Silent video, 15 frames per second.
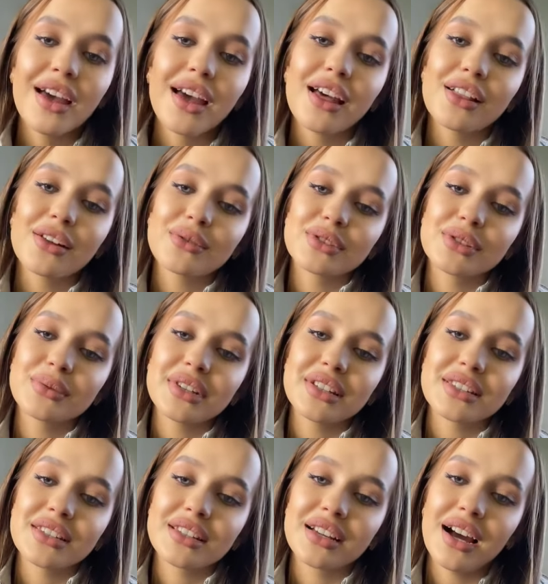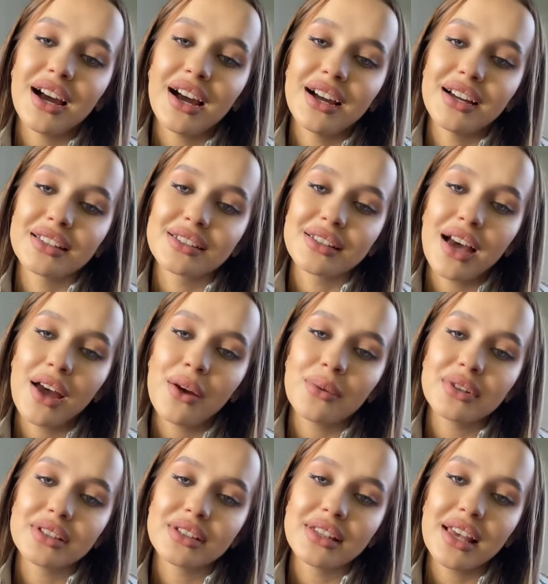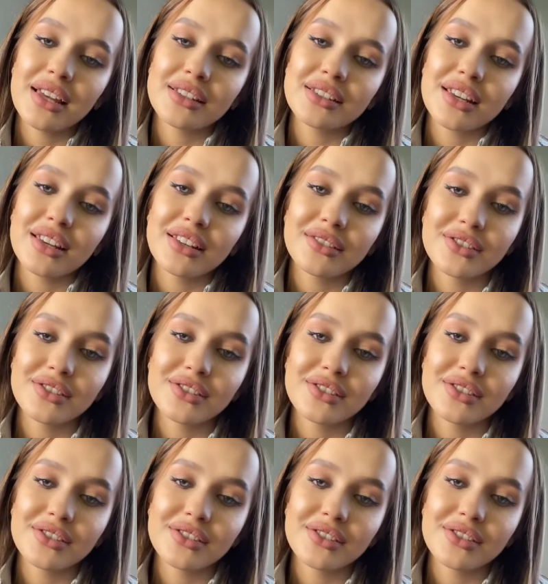Hello, sweetie, guys. I will send a